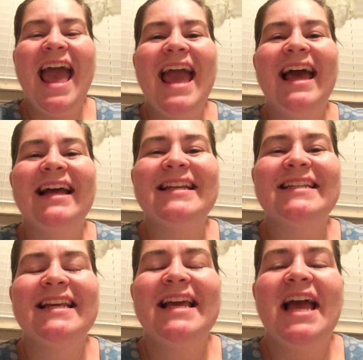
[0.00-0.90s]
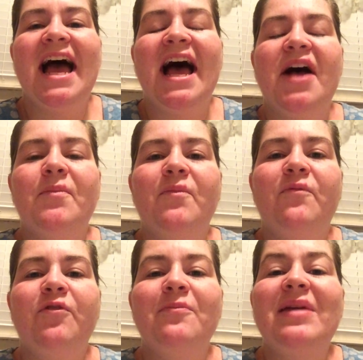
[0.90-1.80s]
And
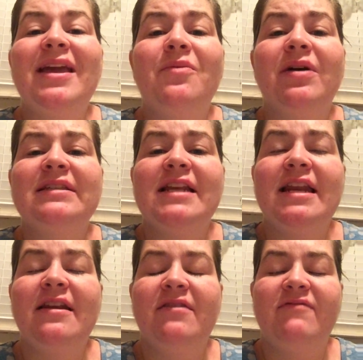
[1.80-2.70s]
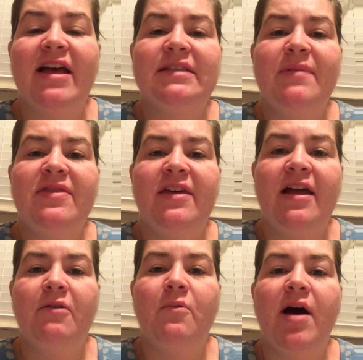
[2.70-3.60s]
for me, it wasn't an investment that
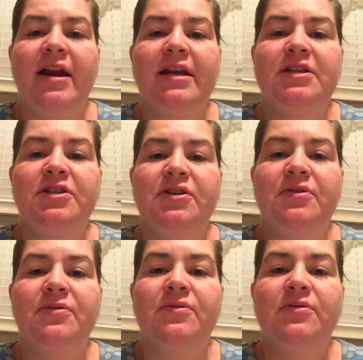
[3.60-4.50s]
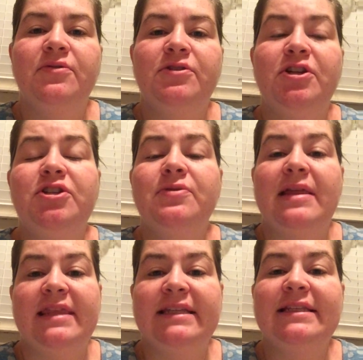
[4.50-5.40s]
I wanted to do
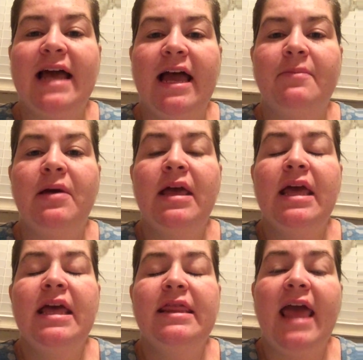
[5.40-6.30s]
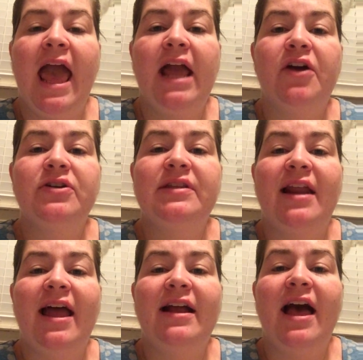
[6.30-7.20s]
at this time. The hangers that
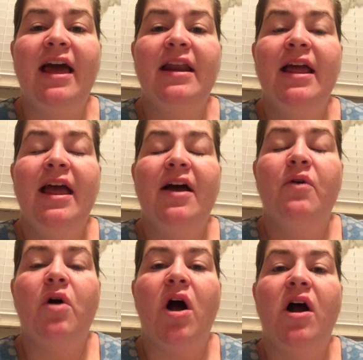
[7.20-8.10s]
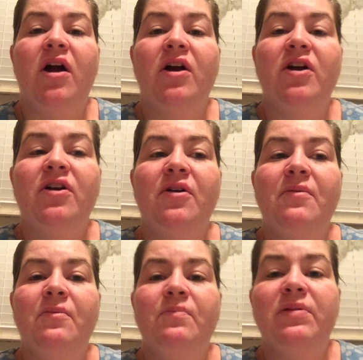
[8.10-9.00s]
I got are
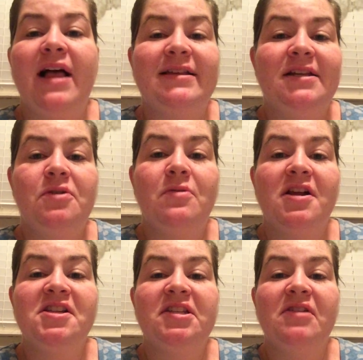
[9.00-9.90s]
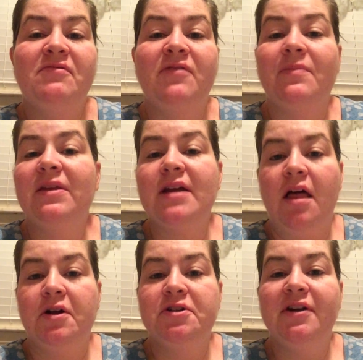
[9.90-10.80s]
plastic ones from the
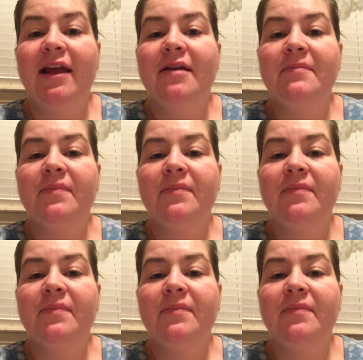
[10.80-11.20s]
Dollar Tree.